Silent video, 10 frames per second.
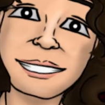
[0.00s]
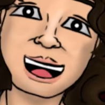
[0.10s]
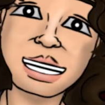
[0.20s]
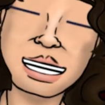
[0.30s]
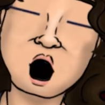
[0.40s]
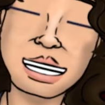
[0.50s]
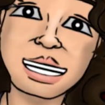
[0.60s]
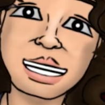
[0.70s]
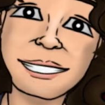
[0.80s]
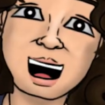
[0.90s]
Foreign
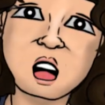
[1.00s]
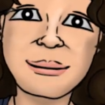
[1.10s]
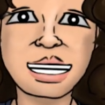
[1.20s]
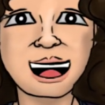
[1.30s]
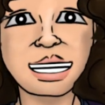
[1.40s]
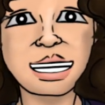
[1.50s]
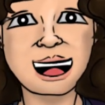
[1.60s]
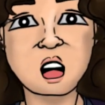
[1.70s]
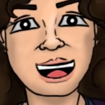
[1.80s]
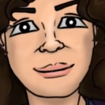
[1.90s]
horror offers us
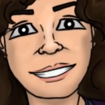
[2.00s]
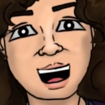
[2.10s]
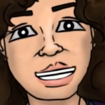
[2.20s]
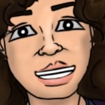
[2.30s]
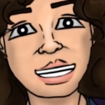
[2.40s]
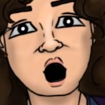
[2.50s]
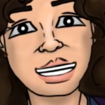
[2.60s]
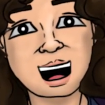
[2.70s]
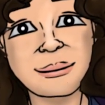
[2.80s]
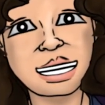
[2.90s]
some of the best in the
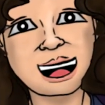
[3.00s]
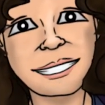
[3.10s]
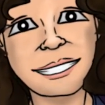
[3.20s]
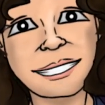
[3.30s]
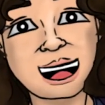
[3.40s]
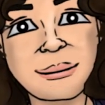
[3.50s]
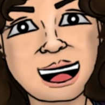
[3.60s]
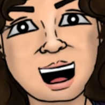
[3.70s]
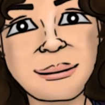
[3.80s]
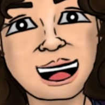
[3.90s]
genre, and
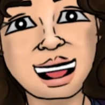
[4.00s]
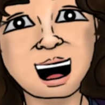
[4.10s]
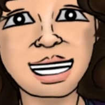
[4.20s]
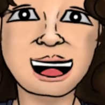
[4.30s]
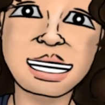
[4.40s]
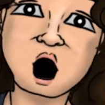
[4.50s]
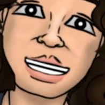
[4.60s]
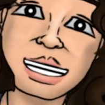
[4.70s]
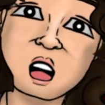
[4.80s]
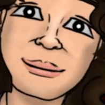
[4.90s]
there's a lot that I could choose
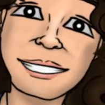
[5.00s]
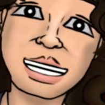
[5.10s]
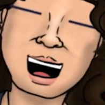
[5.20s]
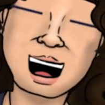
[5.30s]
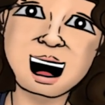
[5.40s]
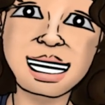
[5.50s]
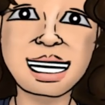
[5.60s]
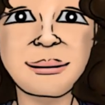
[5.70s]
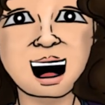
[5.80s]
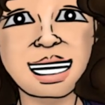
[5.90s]
from, but I had to
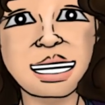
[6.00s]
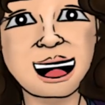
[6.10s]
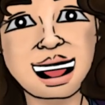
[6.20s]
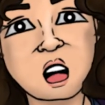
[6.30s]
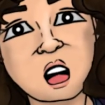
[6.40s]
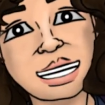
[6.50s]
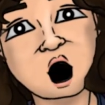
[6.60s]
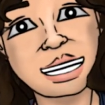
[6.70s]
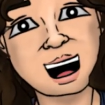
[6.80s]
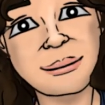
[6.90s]
go back to the first one
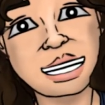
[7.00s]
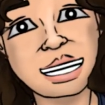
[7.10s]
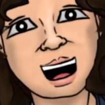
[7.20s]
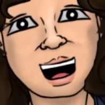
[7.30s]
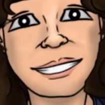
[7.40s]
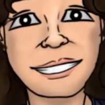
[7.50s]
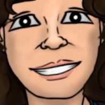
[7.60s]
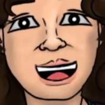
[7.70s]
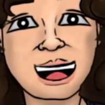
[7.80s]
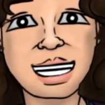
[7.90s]
that I ever saw,
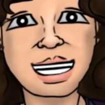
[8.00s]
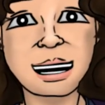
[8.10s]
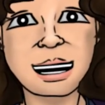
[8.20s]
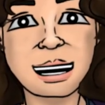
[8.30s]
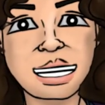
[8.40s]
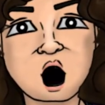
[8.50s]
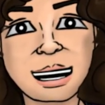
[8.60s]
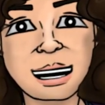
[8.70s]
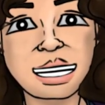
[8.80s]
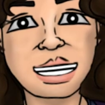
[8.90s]
and that's
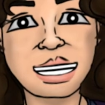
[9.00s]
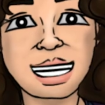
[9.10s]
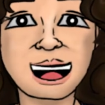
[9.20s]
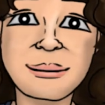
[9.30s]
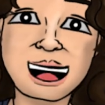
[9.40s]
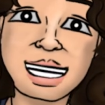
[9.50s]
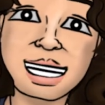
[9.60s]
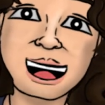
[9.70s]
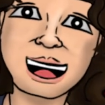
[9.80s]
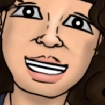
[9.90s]
1920's Cabinet of Dr.
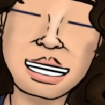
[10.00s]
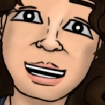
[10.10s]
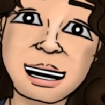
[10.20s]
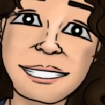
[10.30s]
Caligari.